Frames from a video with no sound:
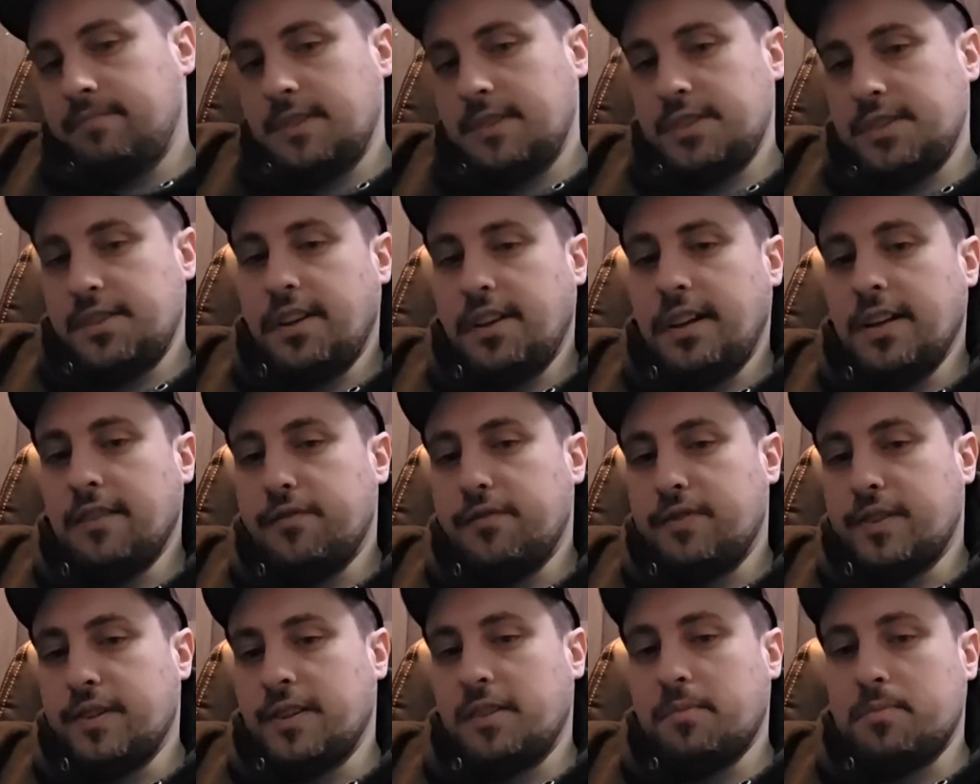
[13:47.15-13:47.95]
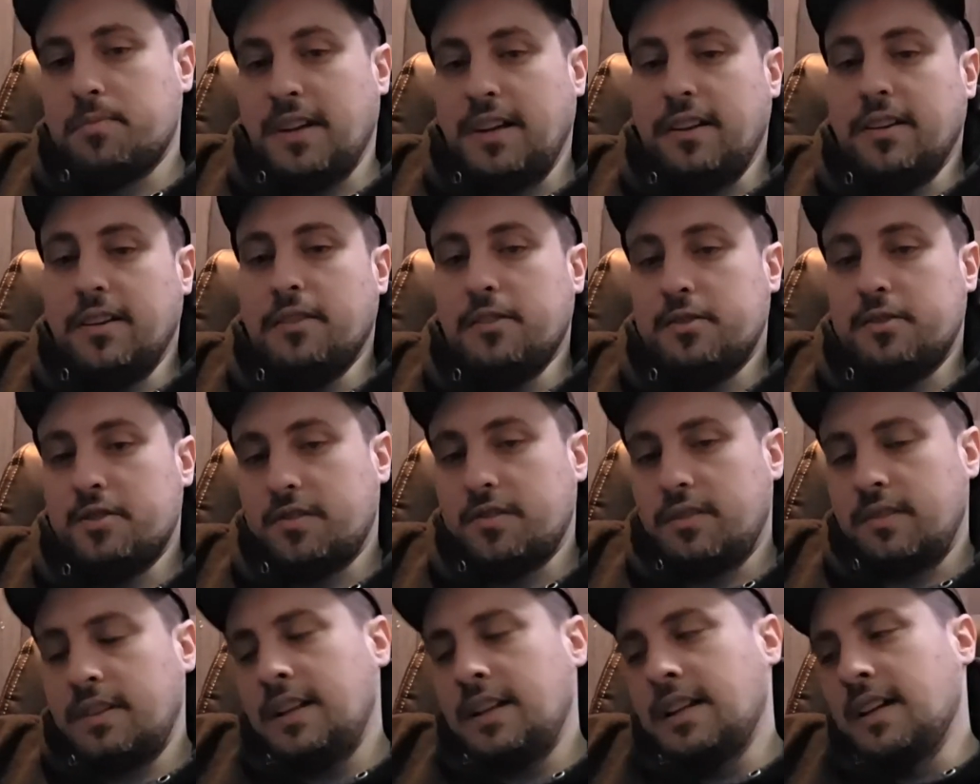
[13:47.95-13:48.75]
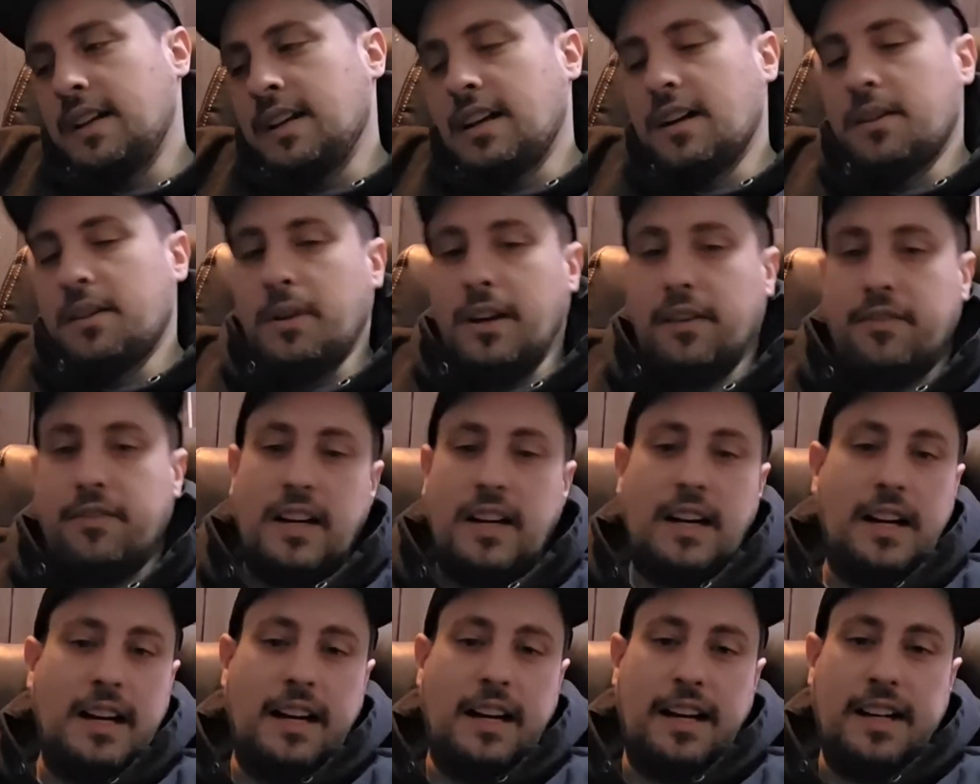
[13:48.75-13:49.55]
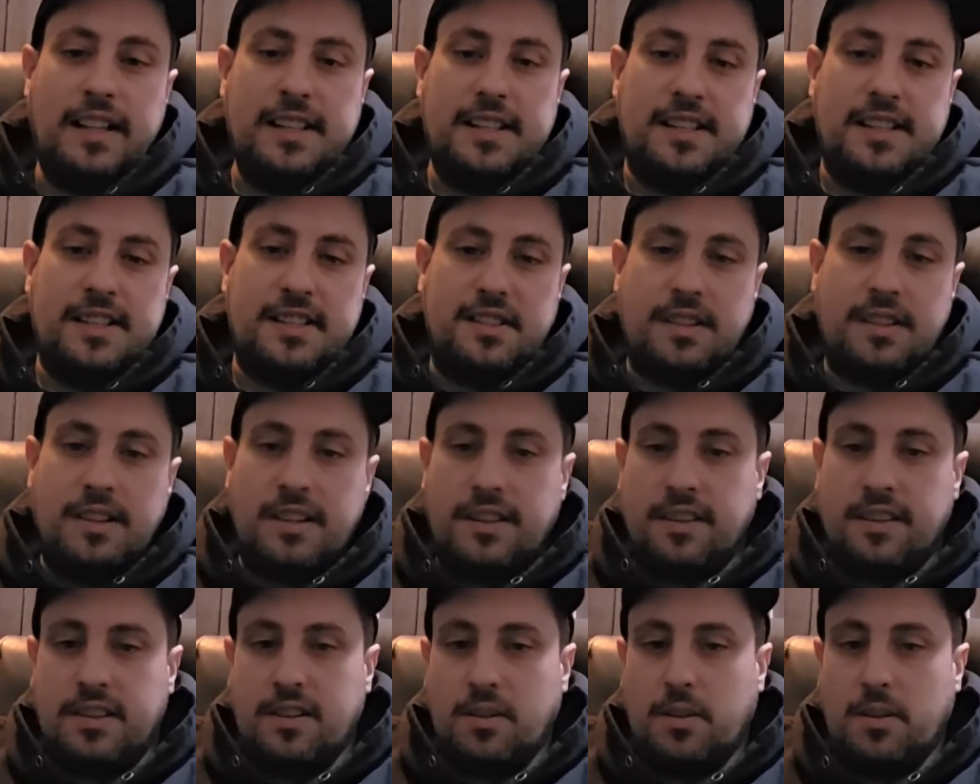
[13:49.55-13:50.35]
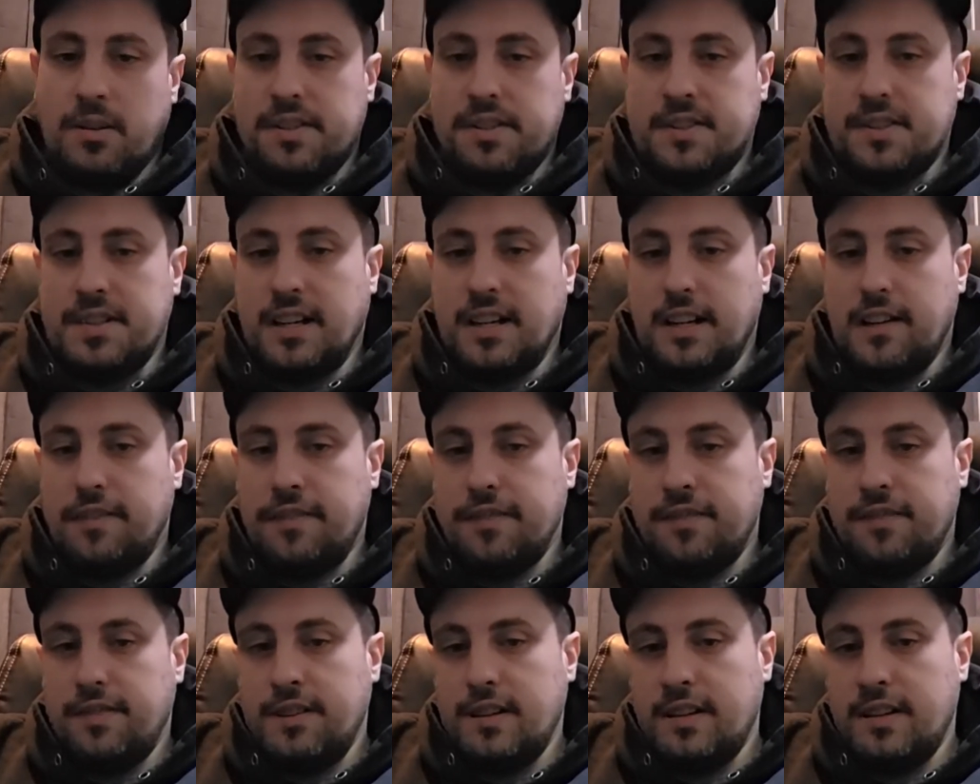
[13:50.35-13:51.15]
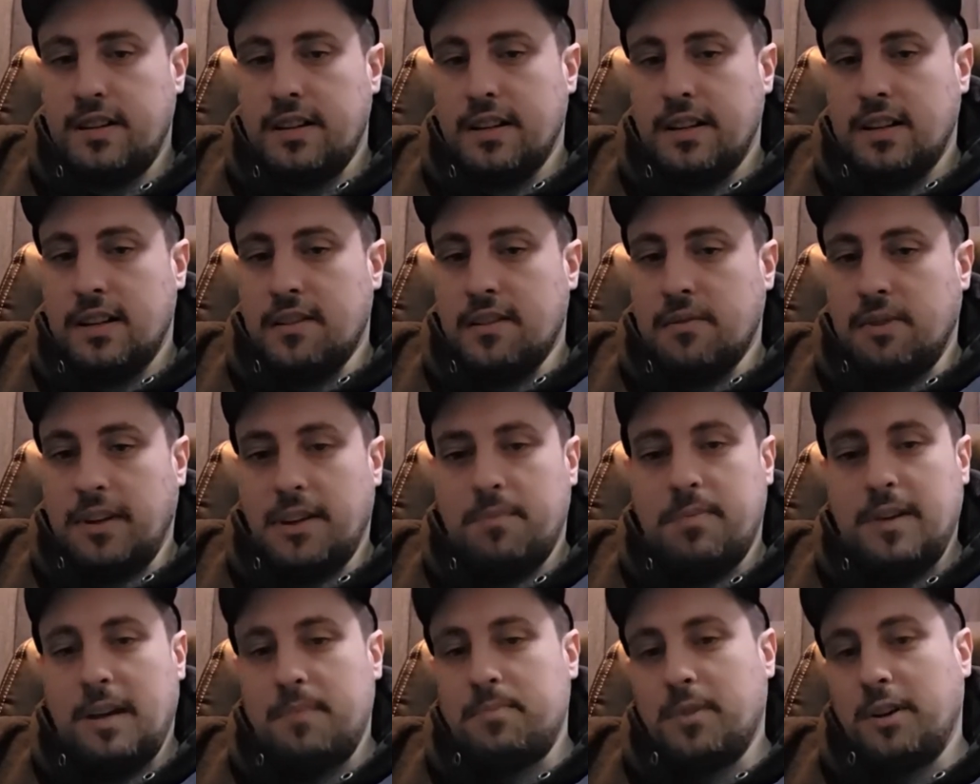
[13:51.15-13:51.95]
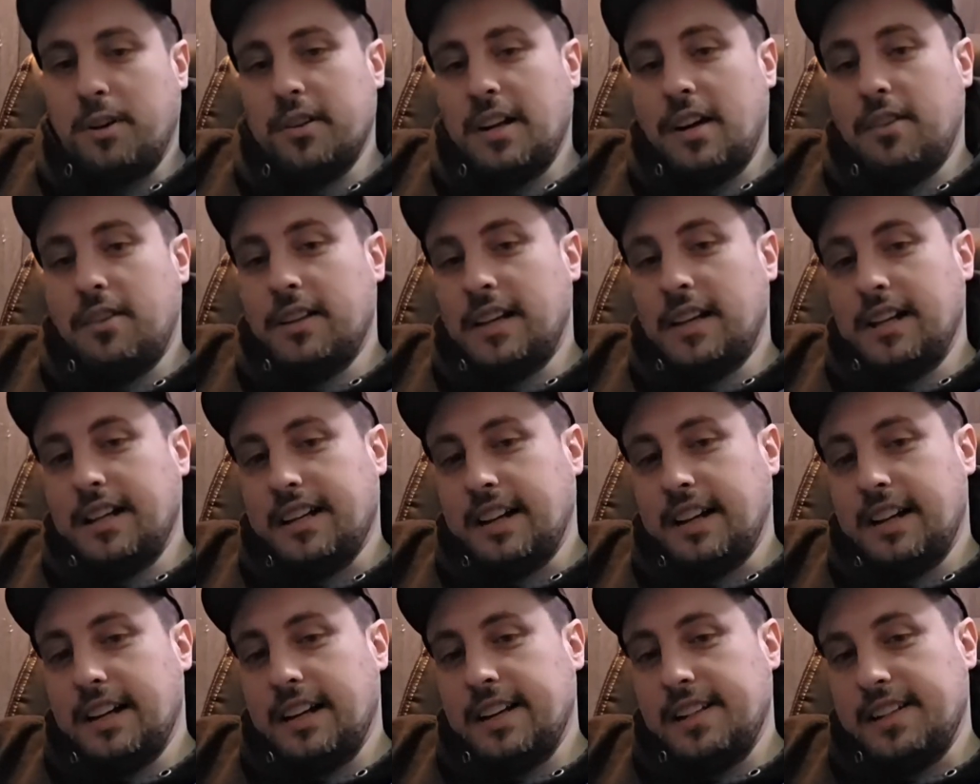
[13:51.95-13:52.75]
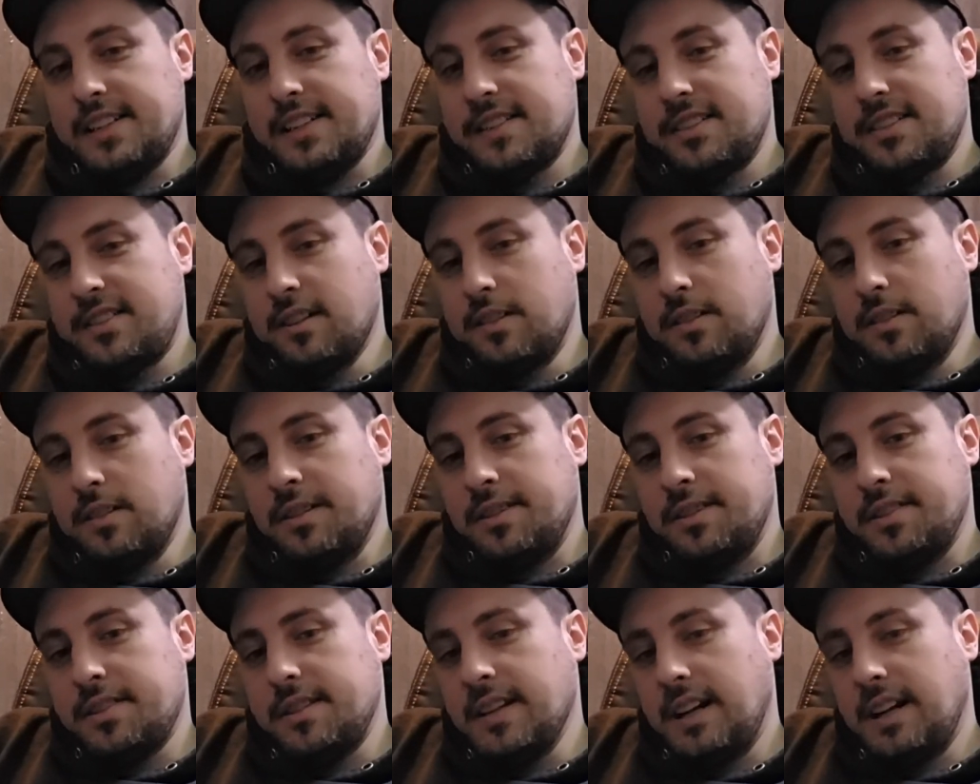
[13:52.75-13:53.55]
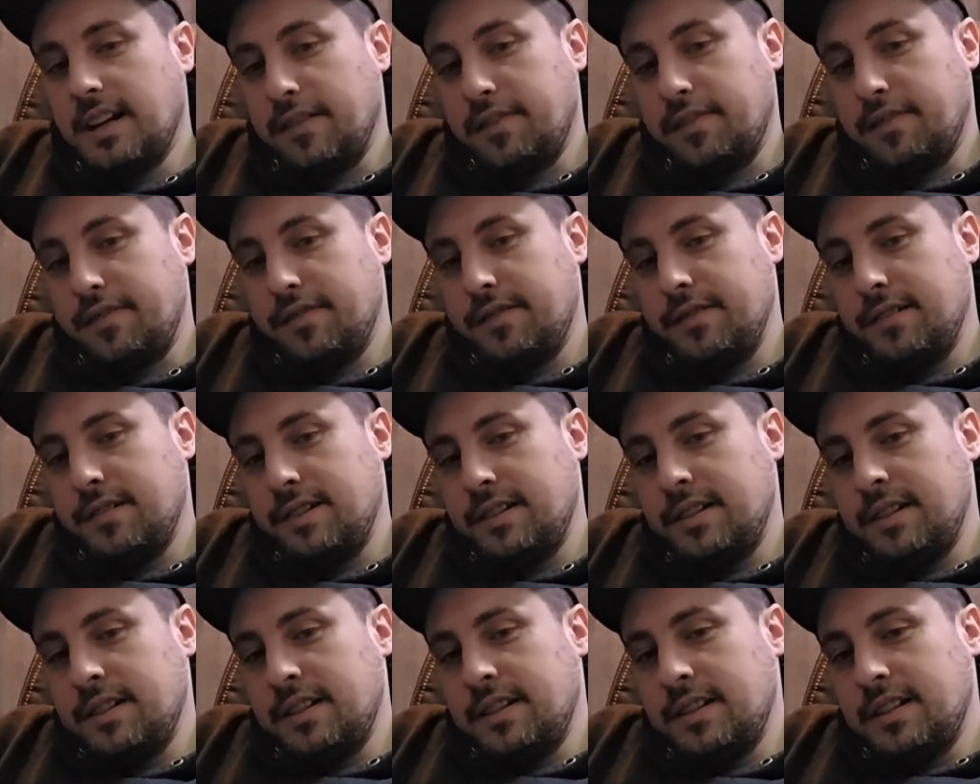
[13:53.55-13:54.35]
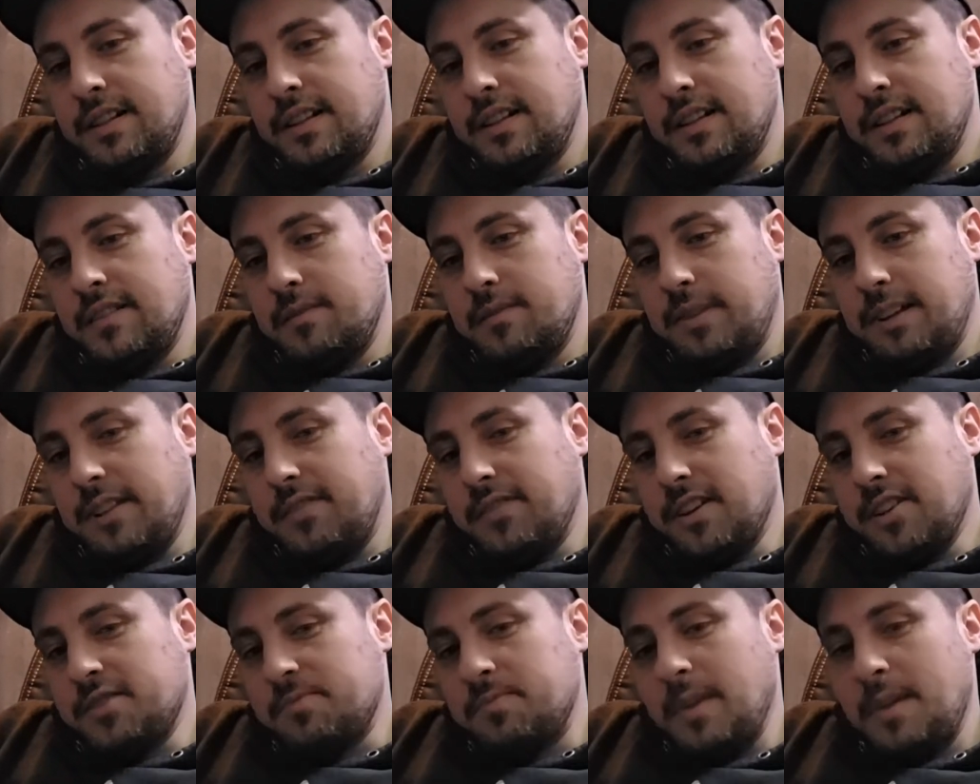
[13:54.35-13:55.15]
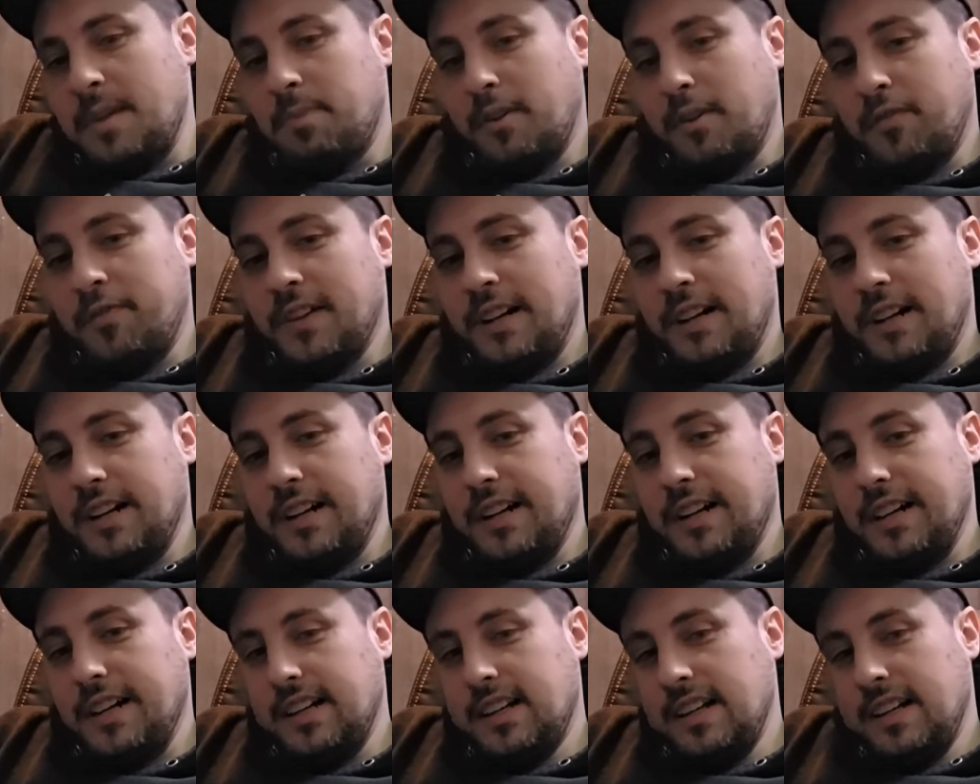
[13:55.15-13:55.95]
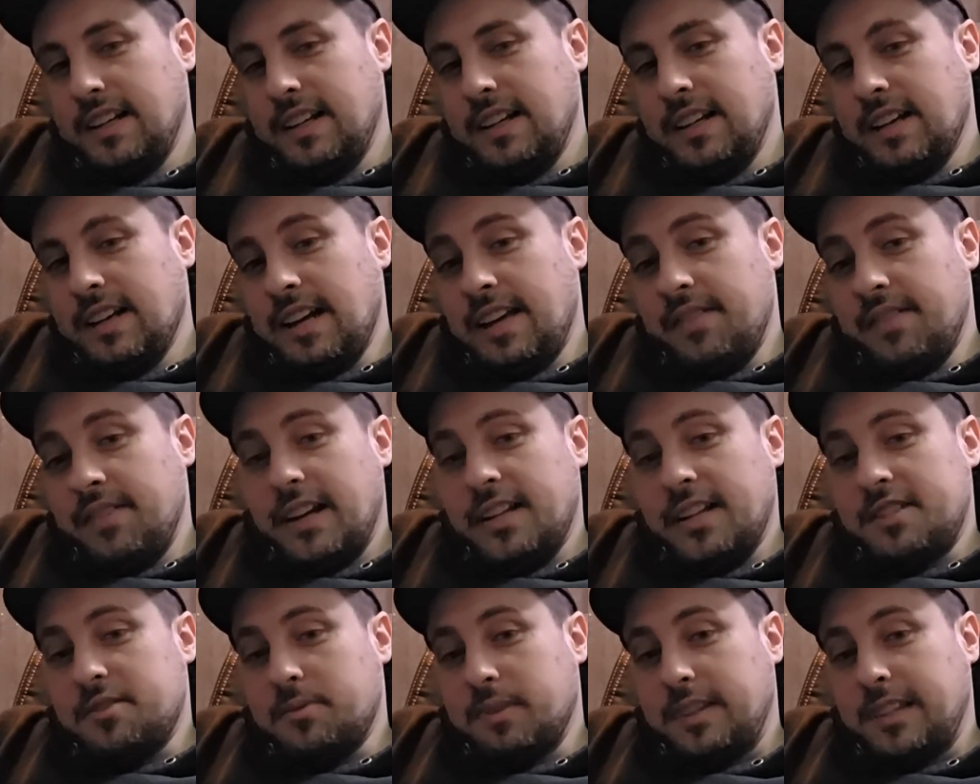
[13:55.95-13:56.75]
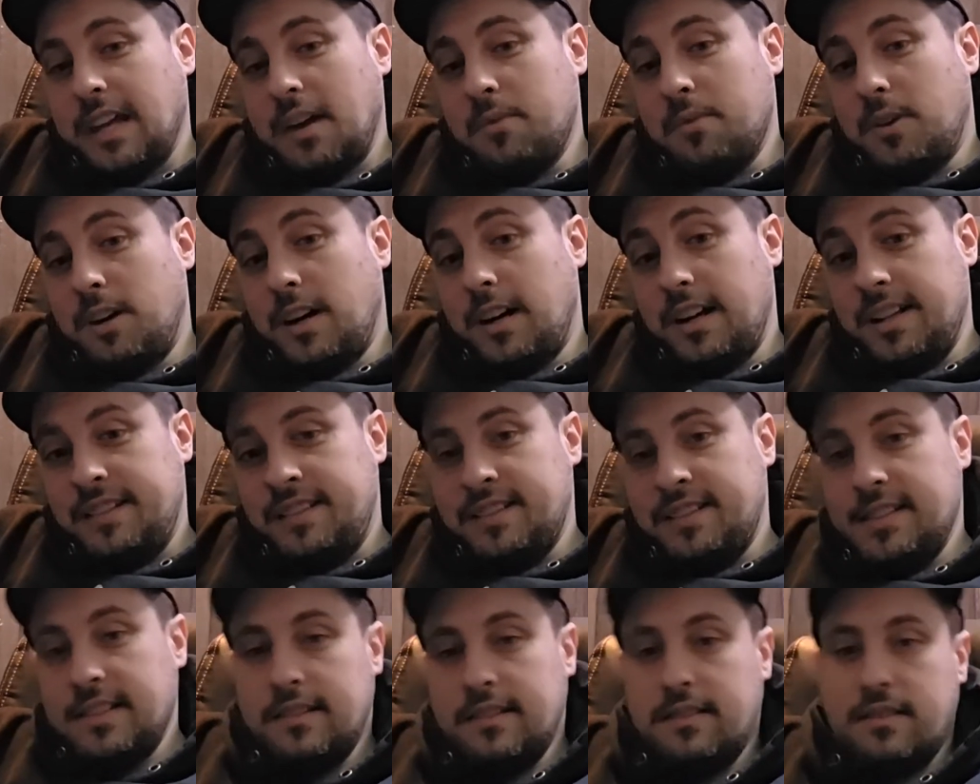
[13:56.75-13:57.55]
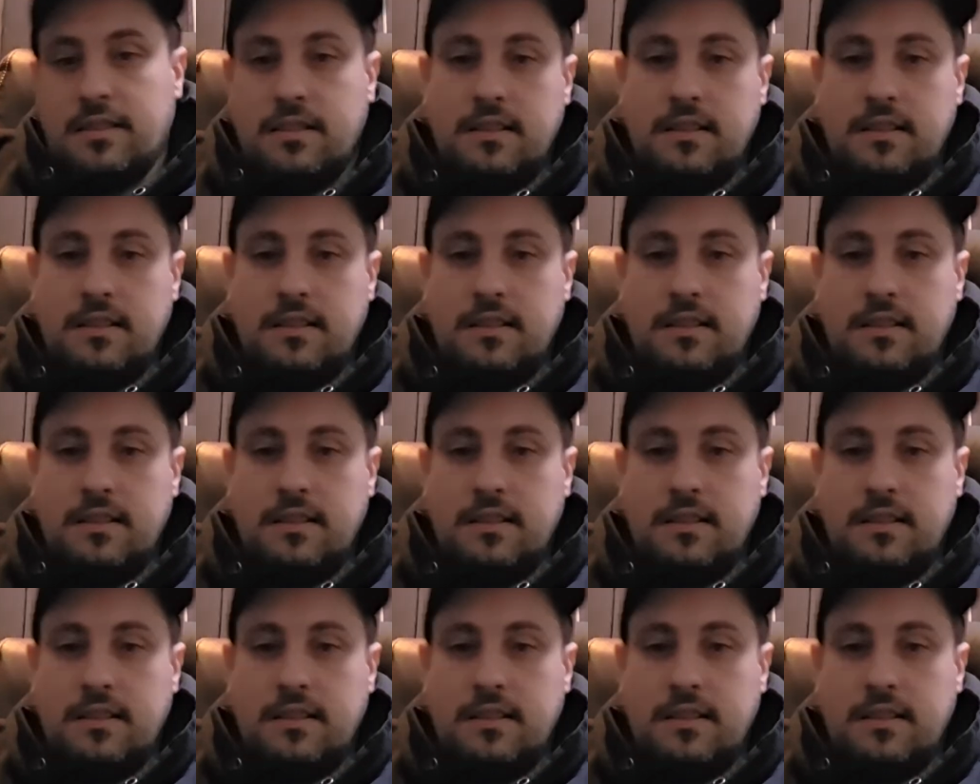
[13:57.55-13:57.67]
You can get further being neutral. We have ICE doing stuff. We have people who don't like ICE doing stuff. We have those people fighting, and that's what they want.